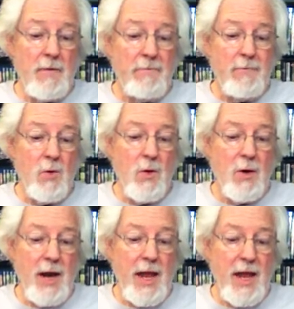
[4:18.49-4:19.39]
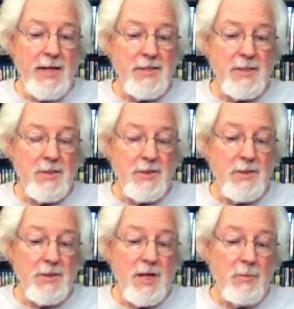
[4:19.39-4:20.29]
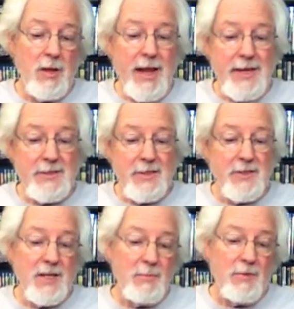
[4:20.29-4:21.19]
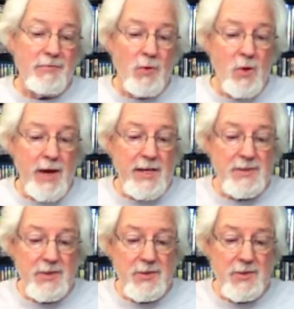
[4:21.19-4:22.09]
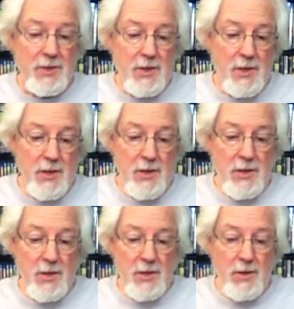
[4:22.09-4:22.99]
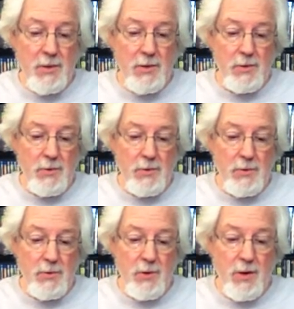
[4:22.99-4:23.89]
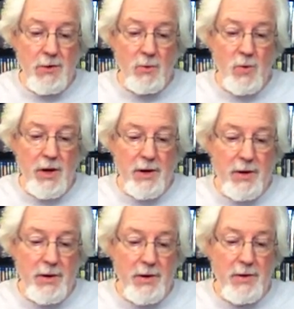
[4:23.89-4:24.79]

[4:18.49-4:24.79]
Four aces, double aces, double four aces. You are the winner.